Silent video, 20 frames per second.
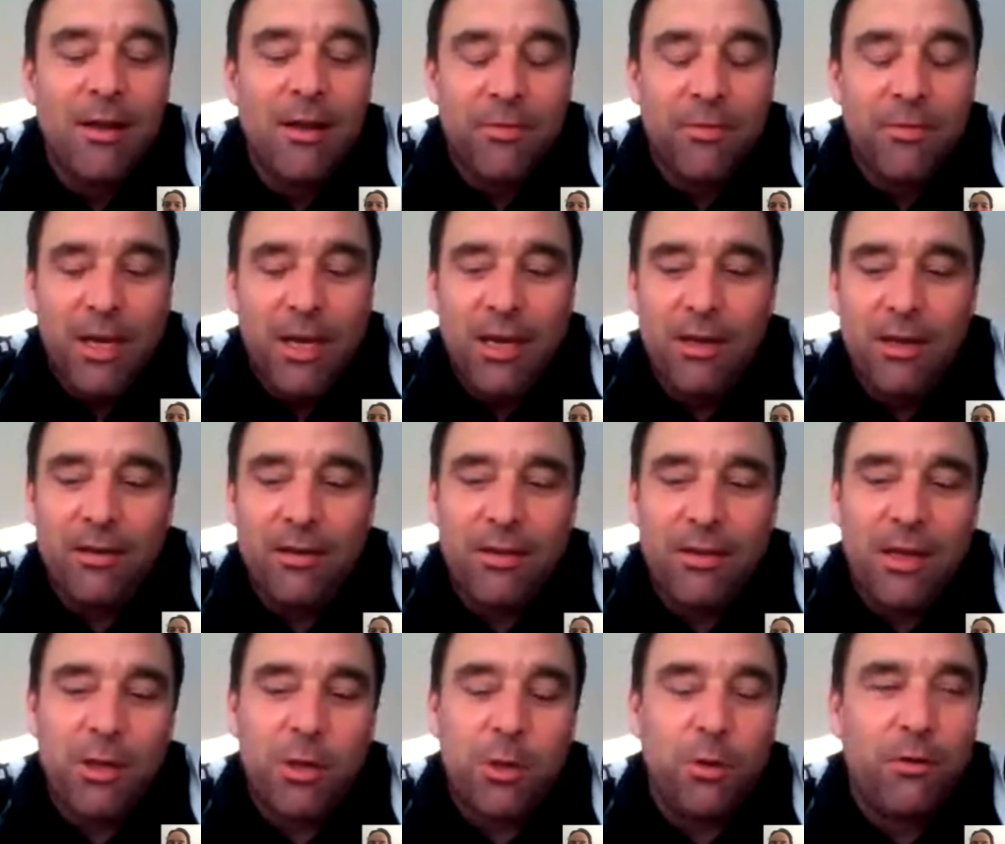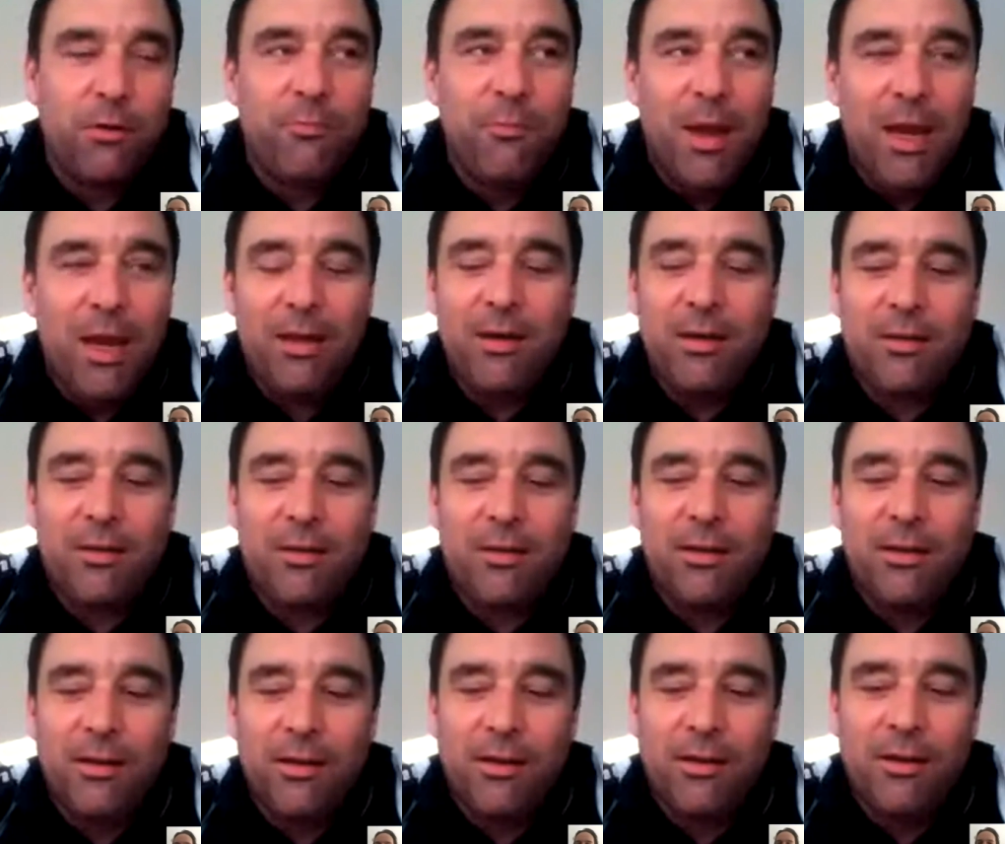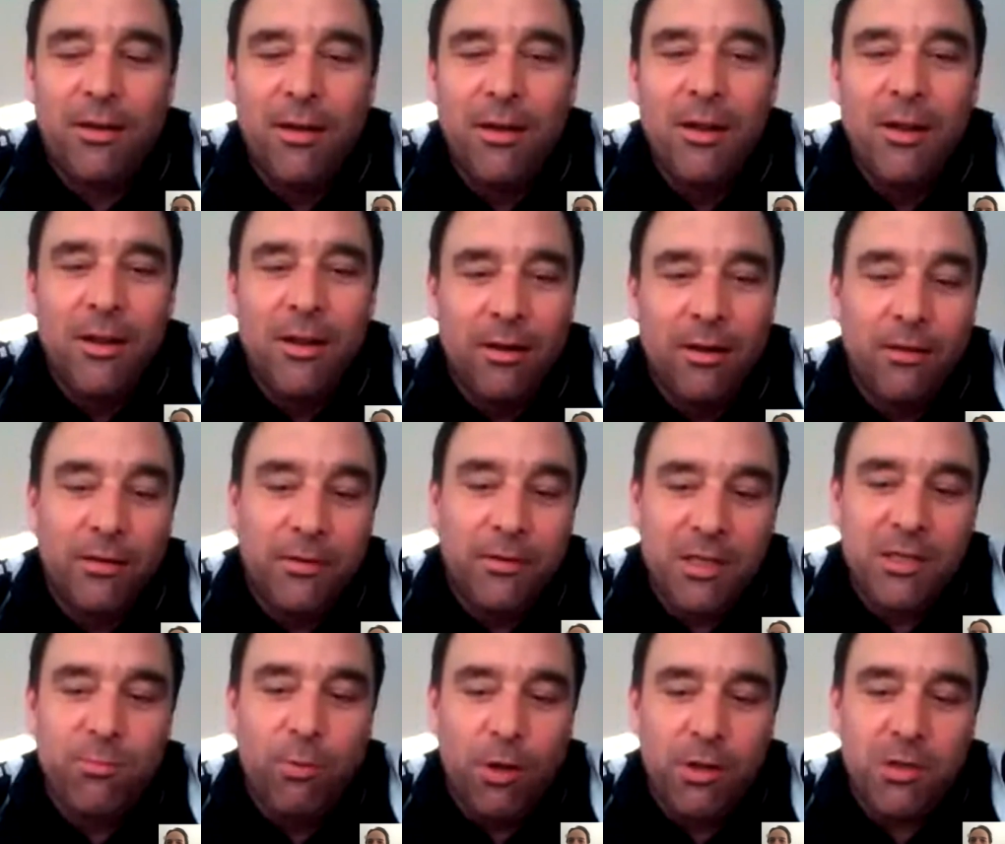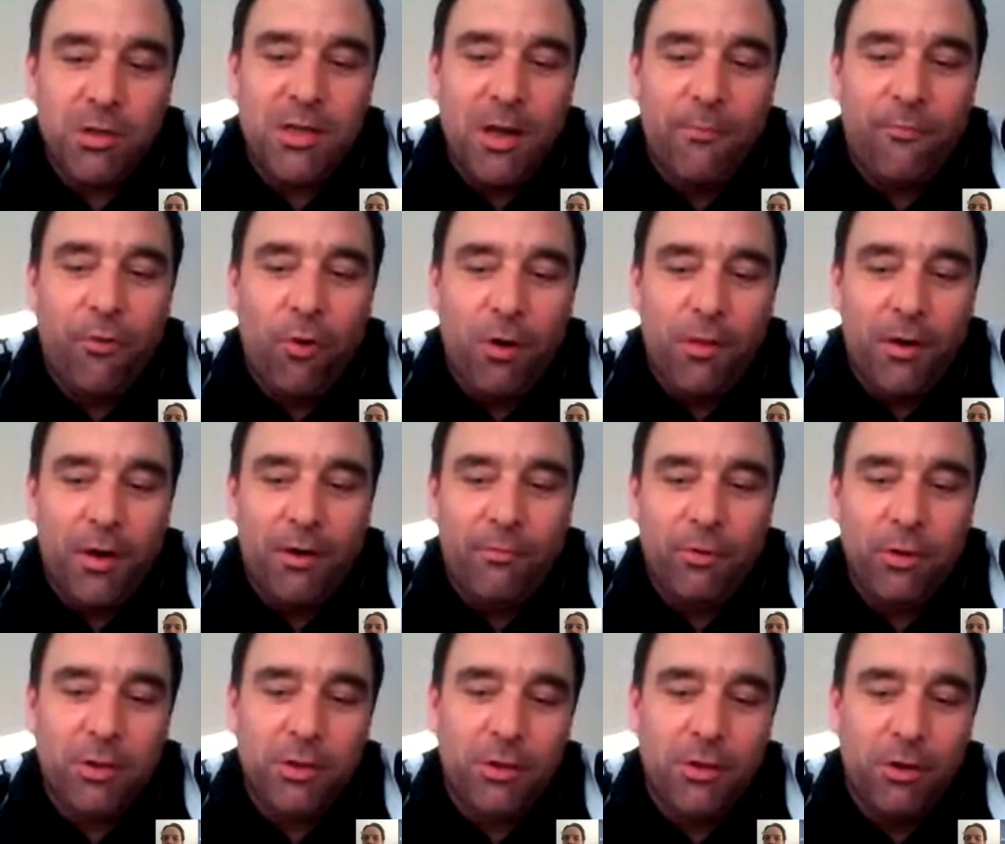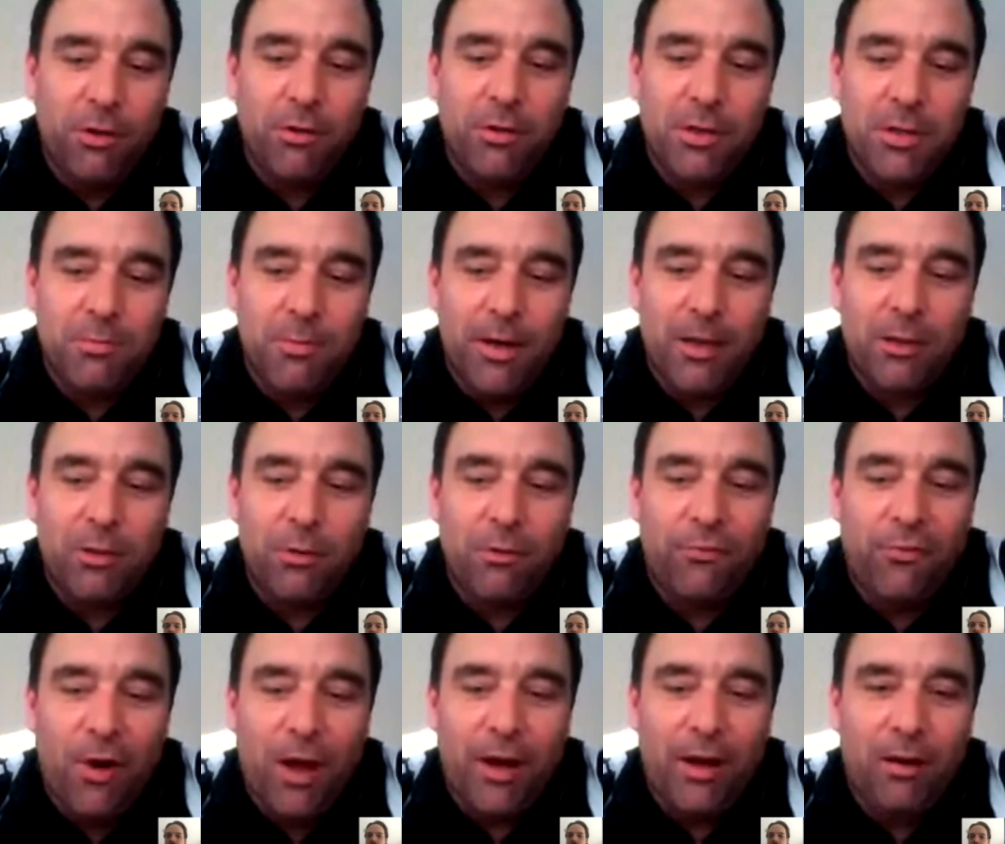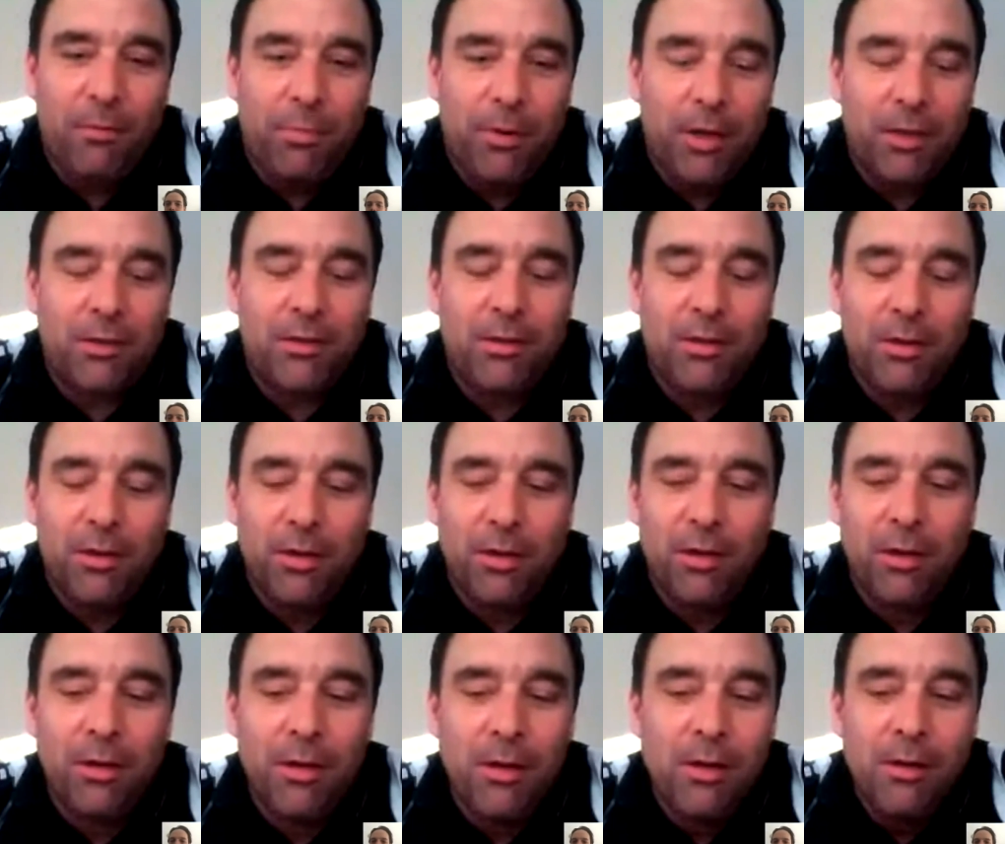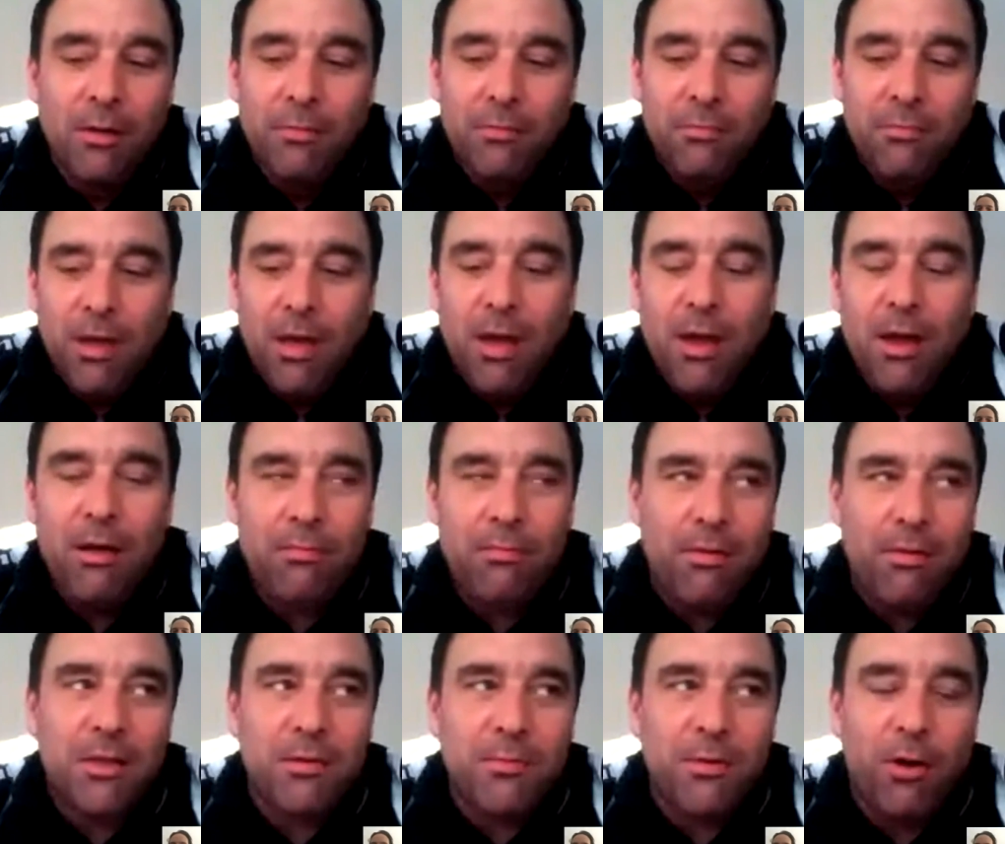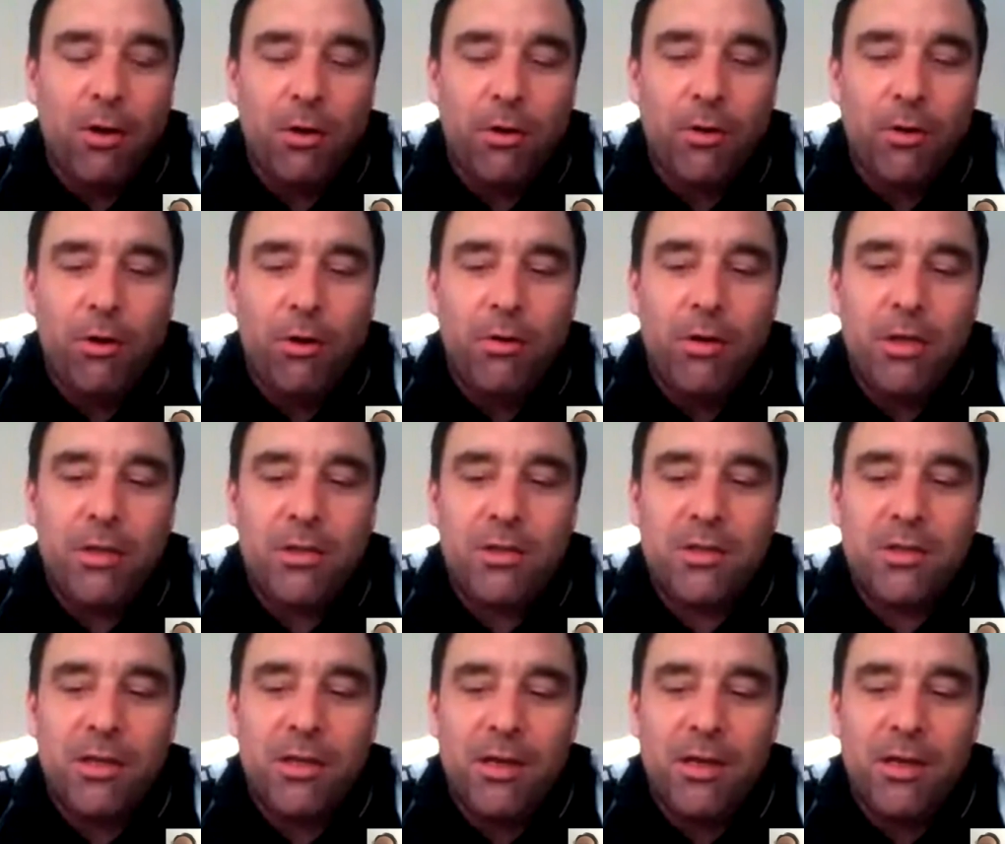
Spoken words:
they should have made it this one step further. They want to go this way to the final, but as we all know, it's